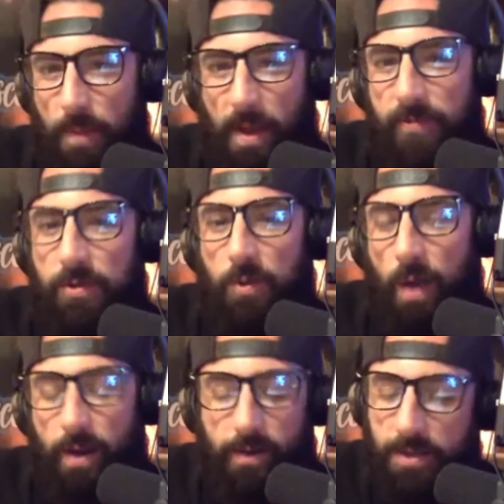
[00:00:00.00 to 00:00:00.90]
body's
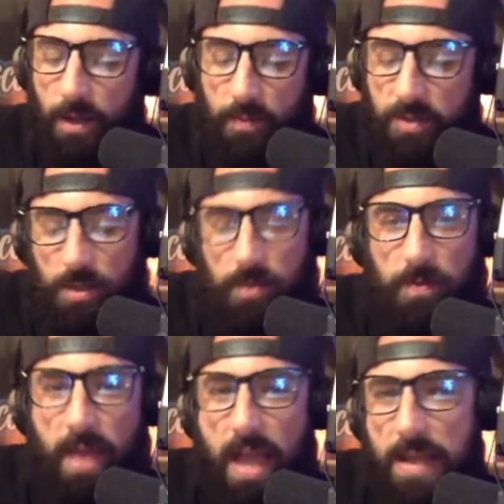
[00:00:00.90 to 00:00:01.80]
requiring. So I'm just going to
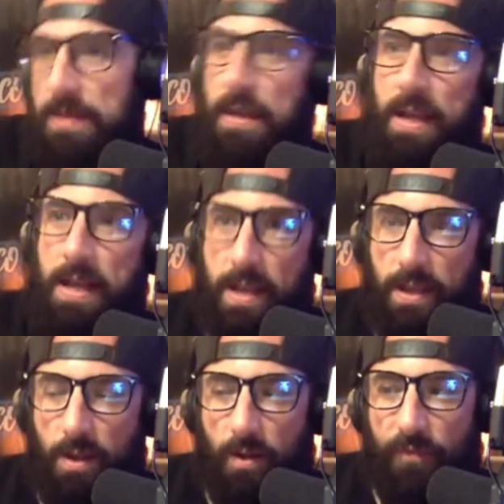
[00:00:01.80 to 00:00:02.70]
do that. And,
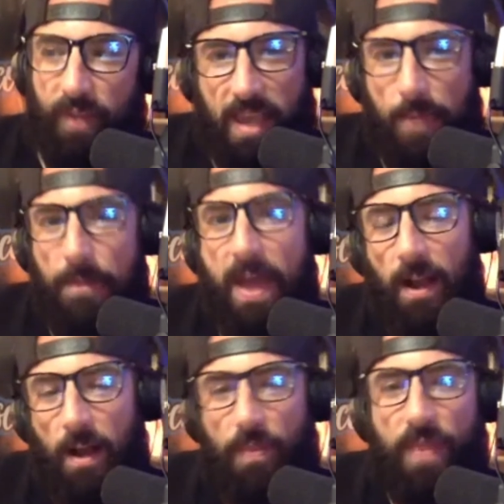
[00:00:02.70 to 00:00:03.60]
if I get
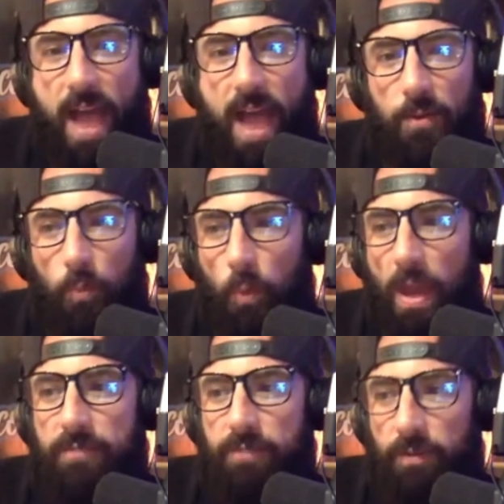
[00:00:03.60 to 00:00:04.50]
back on that
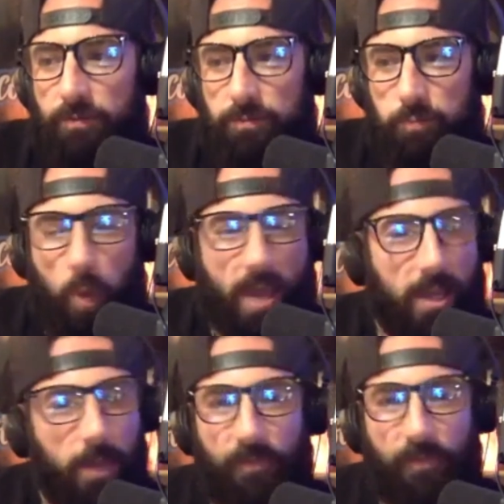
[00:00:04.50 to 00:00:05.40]
wave of
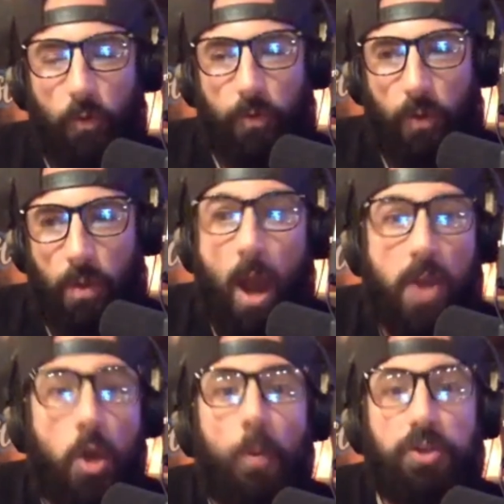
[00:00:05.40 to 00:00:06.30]
waking up at 4:30, I
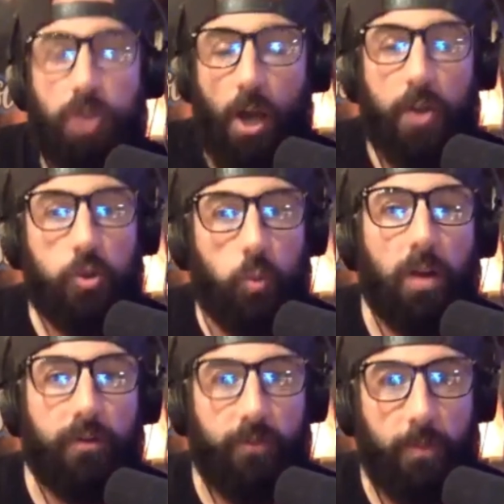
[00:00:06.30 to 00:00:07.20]
know it does
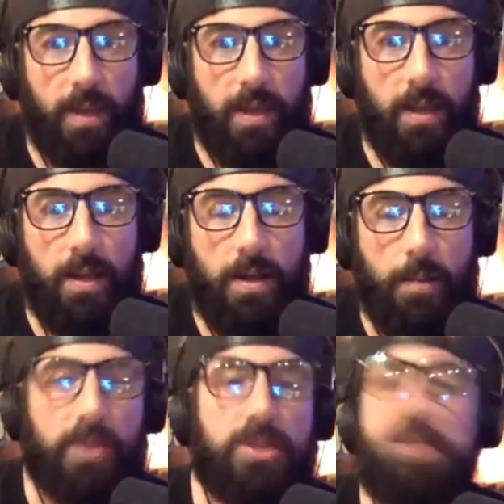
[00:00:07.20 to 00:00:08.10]
work for me,
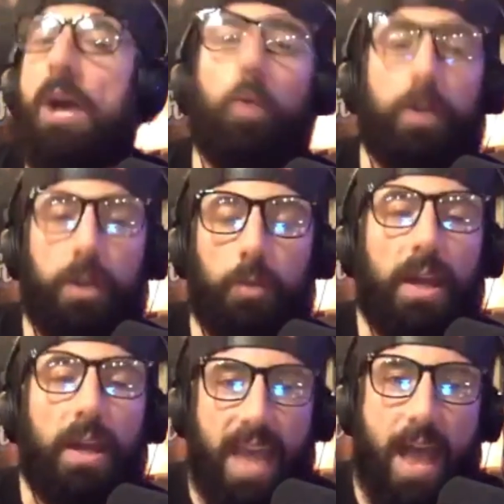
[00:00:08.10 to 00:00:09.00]
but it's just not working
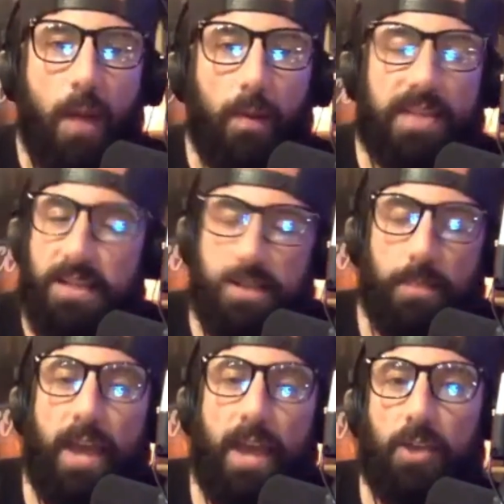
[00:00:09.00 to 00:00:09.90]
right now. And it's not
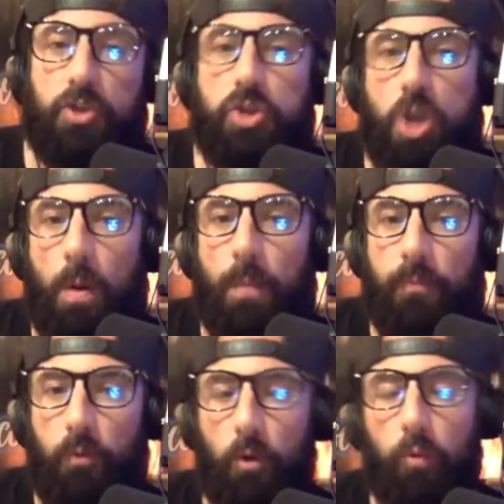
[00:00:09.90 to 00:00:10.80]
something I could show up
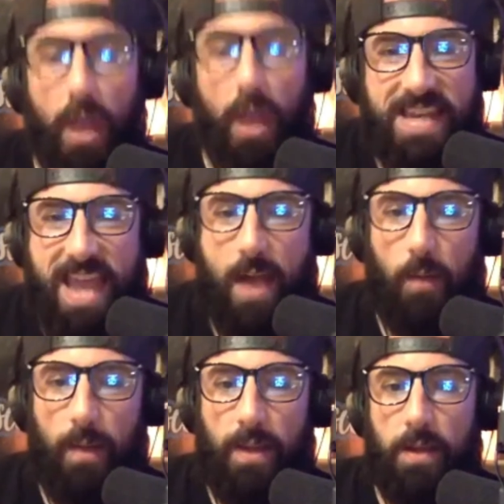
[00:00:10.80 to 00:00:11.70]
for right
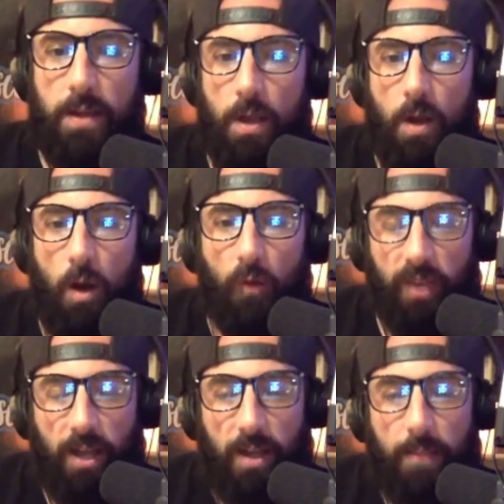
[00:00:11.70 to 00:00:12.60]
now. And
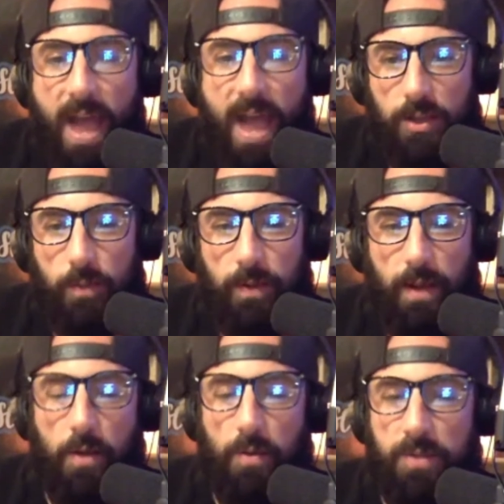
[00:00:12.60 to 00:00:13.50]
hopefully I'll get back to it.
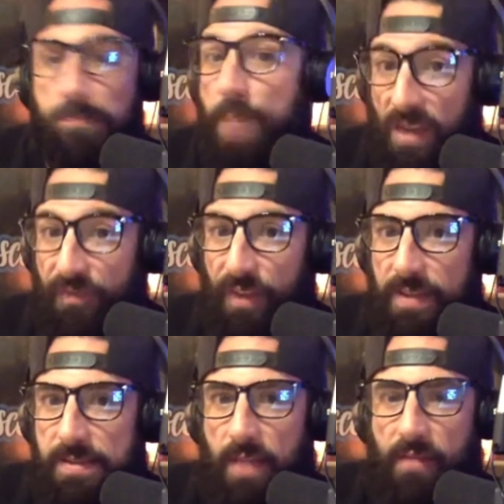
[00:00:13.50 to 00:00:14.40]
I know its
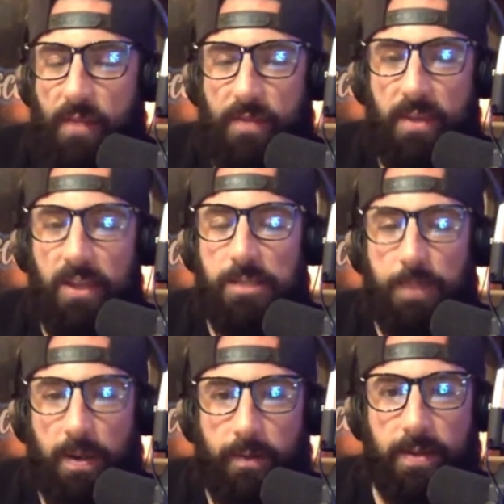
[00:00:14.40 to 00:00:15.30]
benefits. I've had the
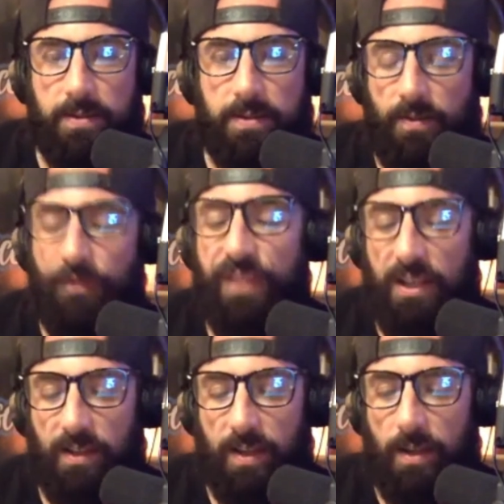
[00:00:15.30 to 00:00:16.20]
experience of the
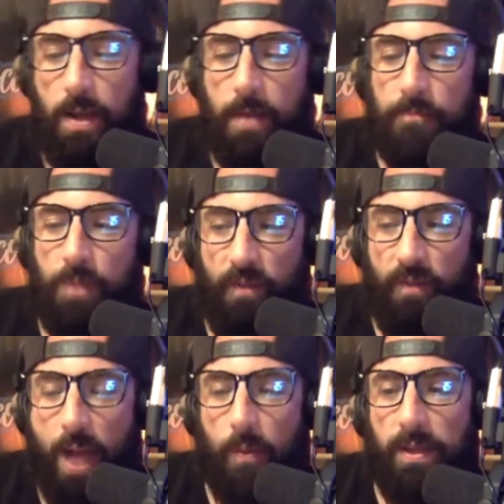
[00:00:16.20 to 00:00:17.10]
feeling of
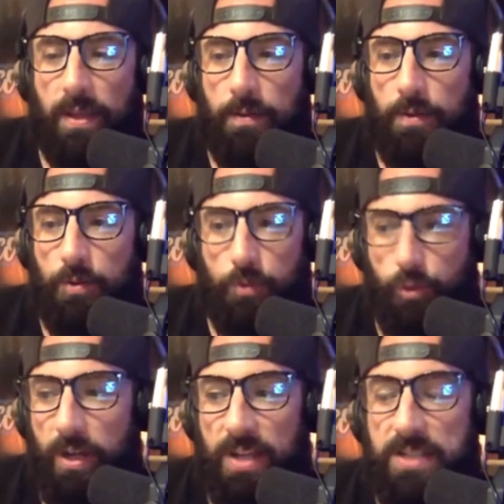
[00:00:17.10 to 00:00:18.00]
how it can
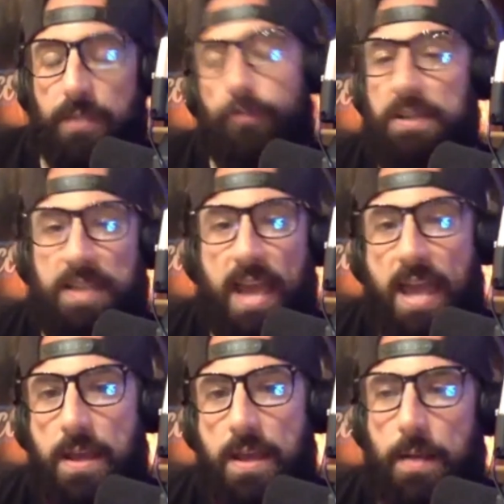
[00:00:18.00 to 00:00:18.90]
create a different
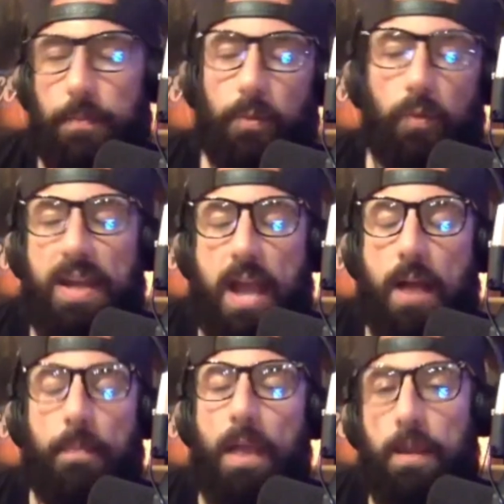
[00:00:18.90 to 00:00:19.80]
day. But right now
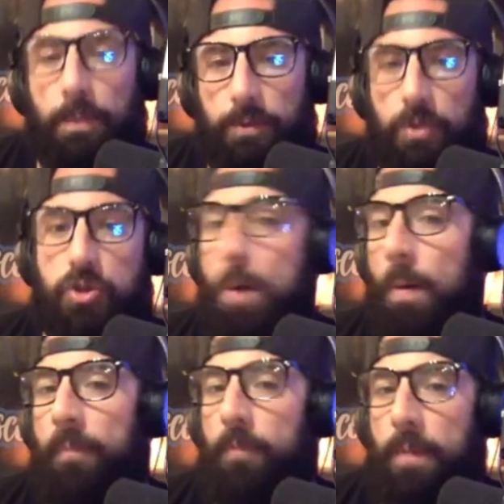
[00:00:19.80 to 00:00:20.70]
I'm not able to show
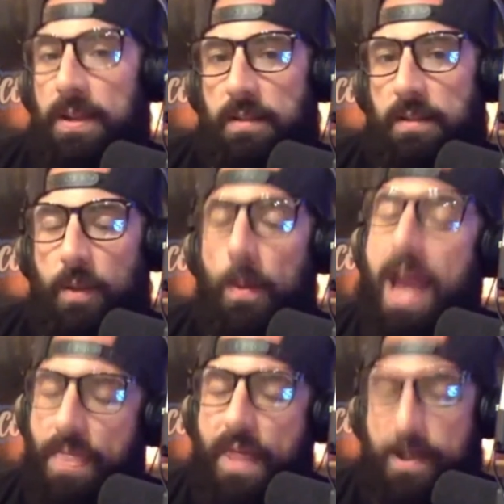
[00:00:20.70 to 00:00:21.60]
up for myself that way.
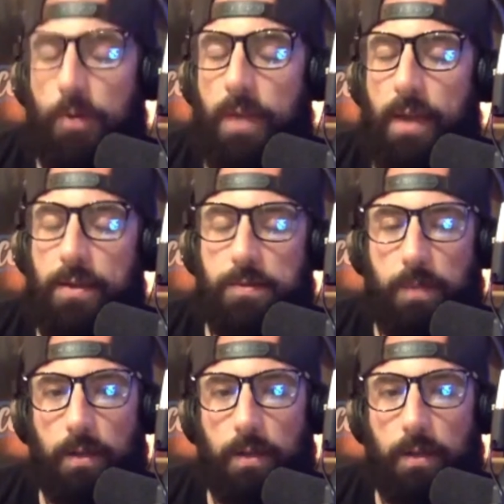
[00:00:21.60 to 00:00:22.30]
And that's okay as well.